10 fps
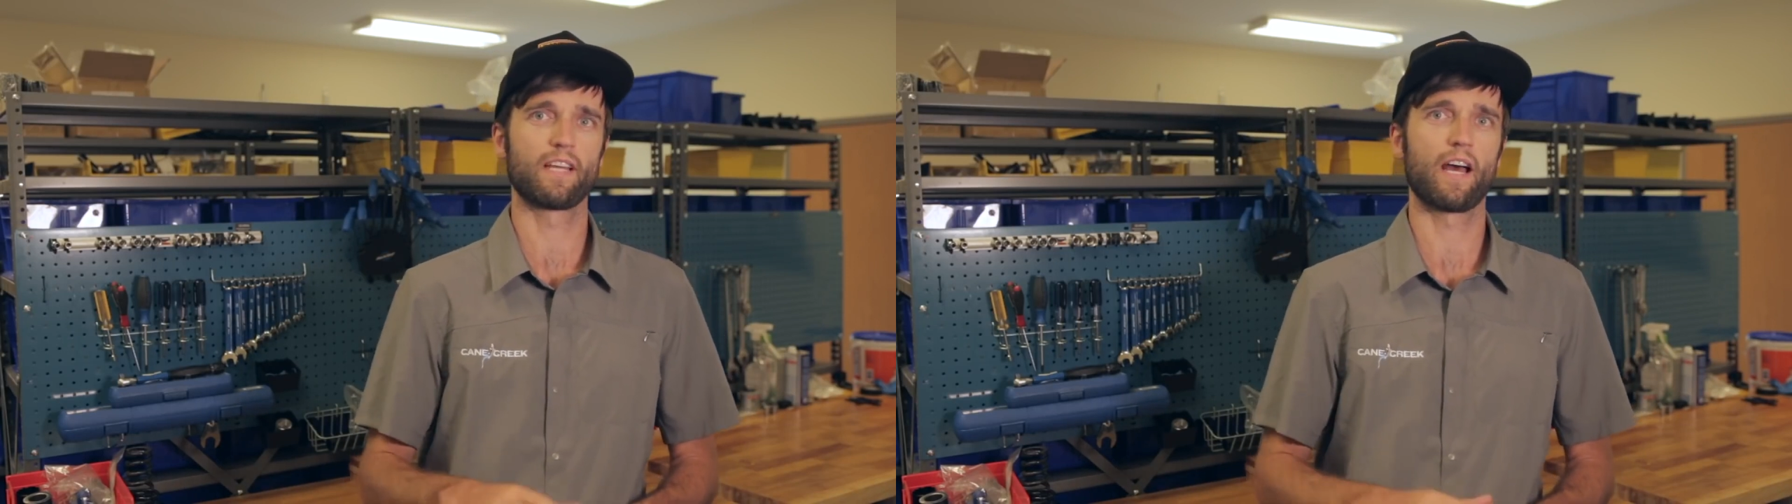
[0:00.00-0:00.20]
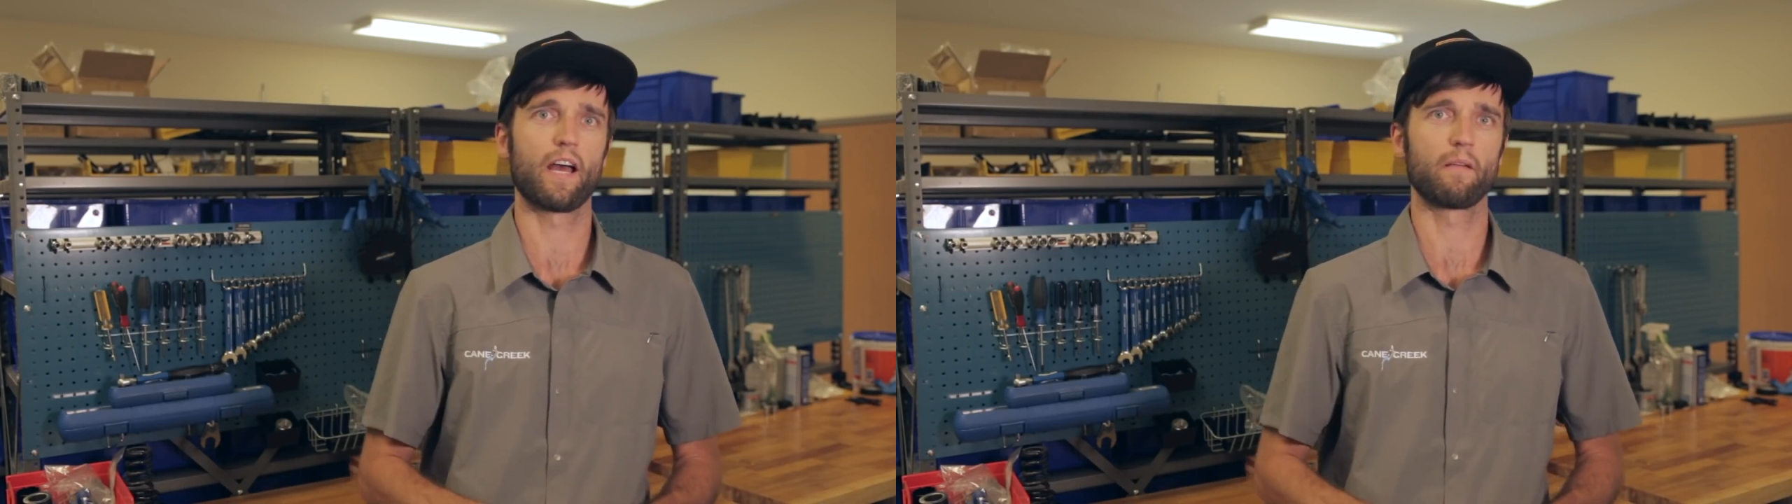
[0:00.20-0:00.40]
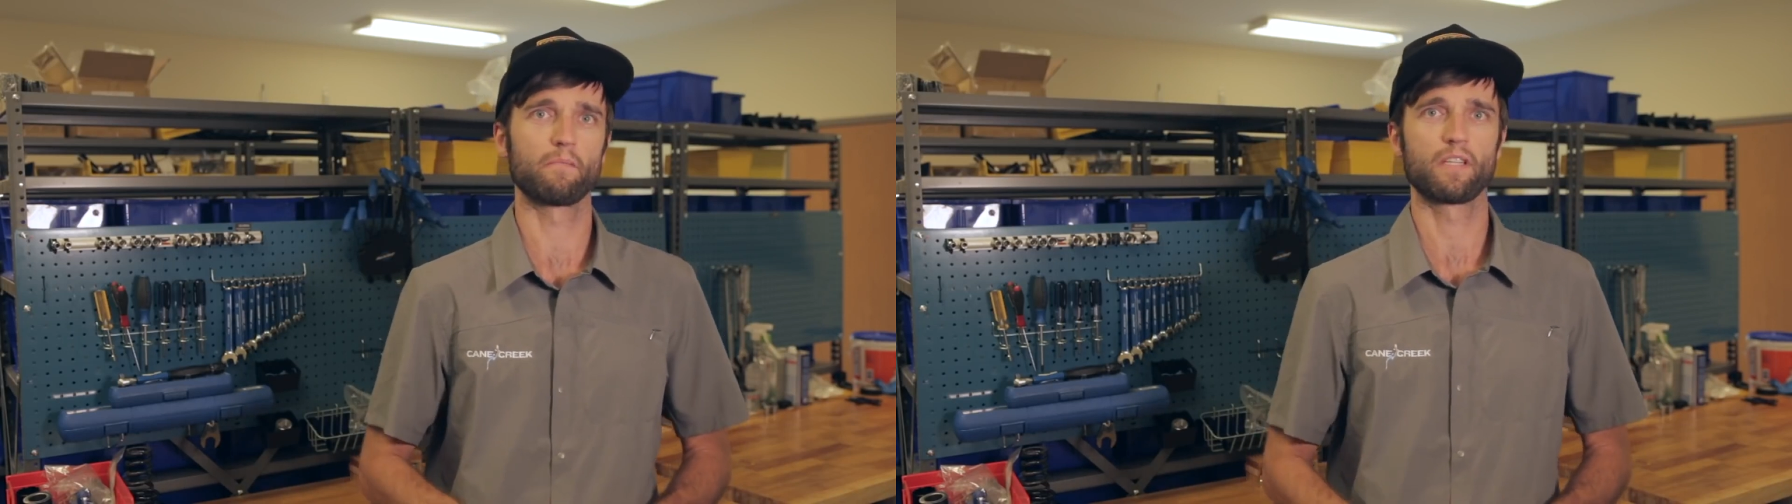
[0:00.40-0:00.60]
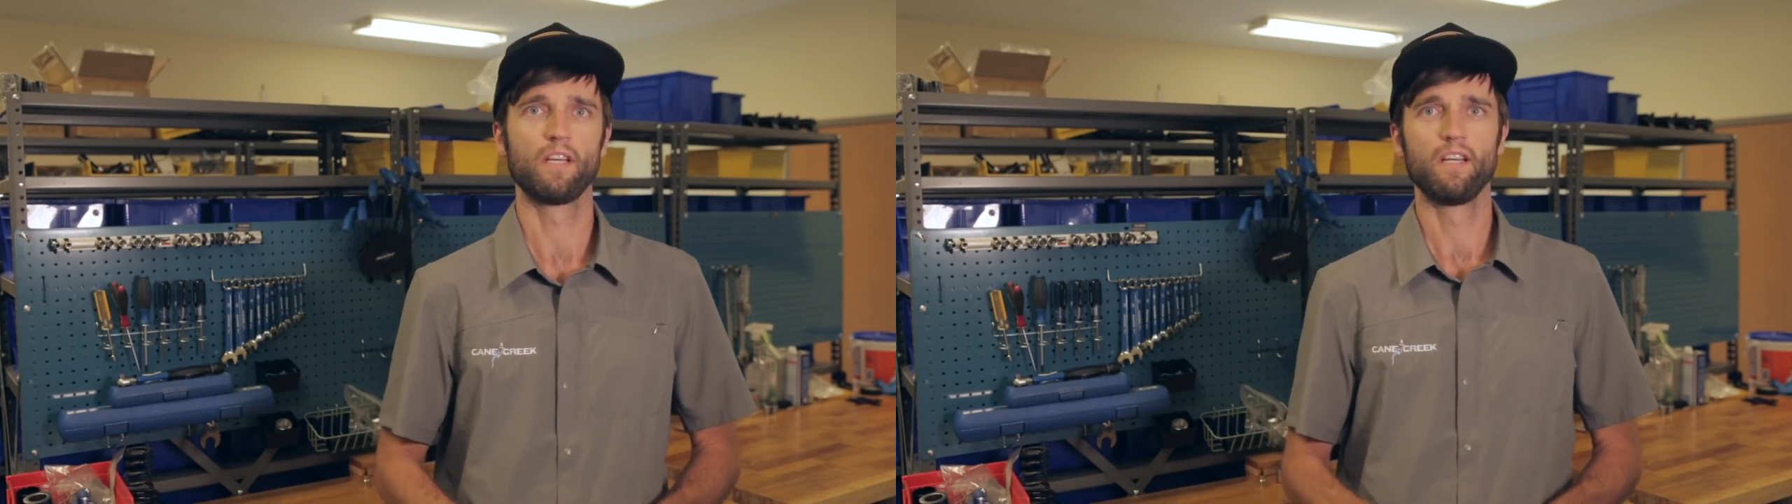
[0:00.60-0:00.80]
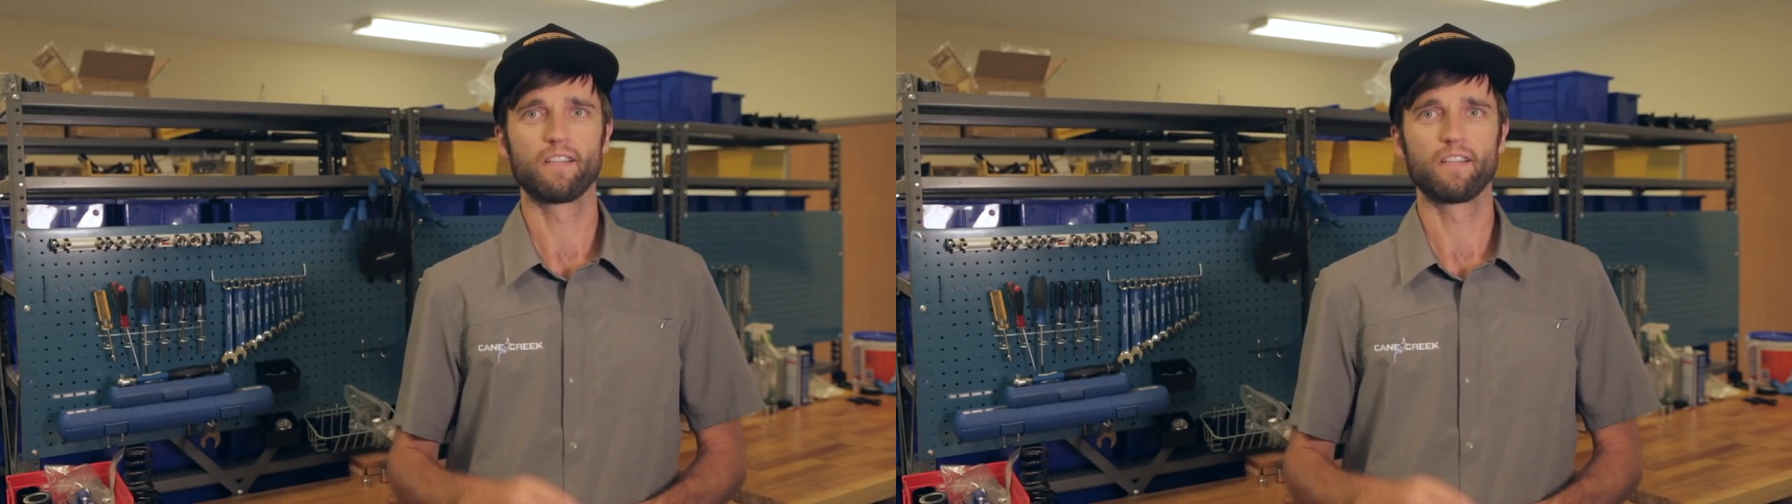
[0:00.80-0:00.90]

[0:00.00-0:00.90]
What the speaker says: times